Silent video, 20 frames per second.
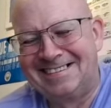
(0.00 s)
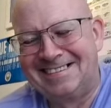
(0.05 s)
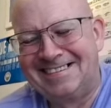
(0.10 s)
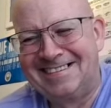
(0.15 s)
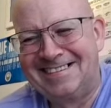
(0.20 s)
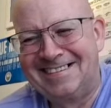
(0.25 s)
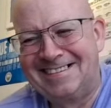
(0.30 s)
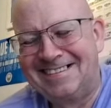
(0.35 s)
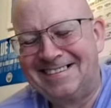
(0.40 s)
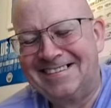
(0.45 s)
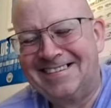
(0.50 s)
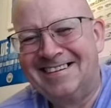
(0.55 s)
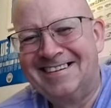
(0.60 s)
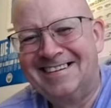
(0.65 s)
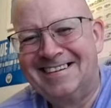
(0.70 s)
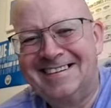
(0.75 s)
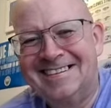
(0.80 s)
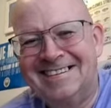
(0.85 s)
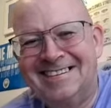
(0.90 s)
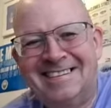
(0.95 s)

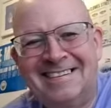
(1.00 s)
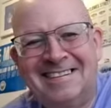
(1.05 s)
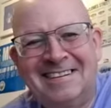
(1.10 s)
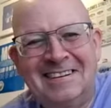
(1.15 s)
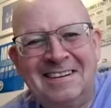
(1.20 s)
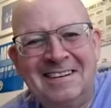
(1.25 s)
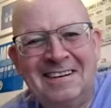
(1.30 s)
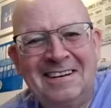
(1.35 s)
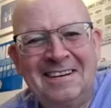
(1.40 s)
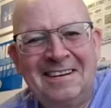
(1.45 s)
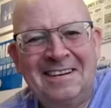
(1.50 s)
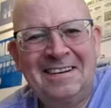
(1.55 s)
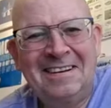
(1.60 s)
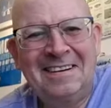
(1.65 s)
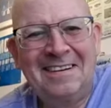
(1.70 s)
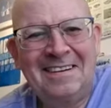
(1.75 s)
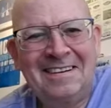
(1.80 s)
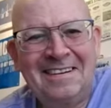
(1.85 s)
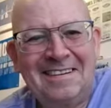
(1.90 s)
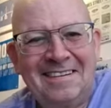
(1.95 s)

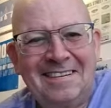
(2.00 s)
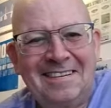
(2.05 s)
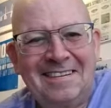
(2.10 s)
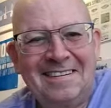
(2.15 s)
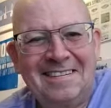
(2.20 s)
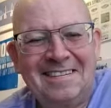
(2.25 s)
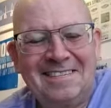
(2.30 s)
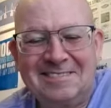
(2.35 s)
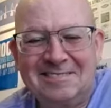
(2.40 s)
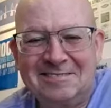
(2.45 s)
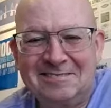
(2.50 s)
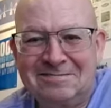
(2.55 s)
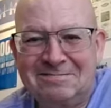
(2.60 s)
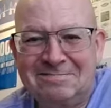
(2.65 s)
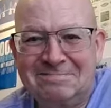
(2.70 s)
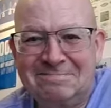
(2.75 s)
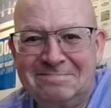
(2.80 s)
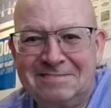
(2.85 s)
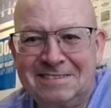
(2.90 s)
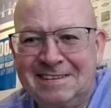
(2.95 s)

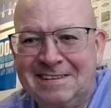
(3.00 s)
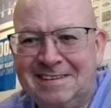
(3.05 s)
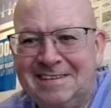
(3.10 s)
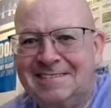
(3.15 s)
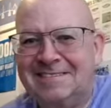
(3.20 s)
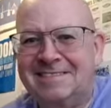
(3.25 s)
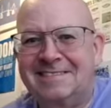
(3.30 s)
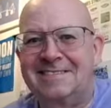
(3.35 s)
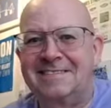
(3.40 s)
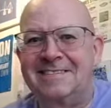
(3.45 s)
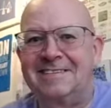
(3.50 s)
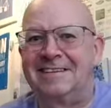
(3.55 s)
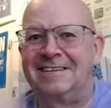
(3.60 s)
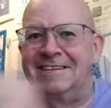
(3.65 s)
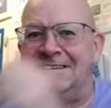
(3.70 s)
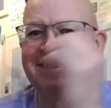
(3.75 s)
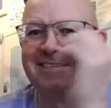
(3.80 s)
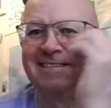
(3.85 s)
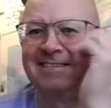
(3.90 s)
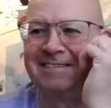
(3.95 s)

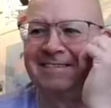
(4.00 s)
[no speech]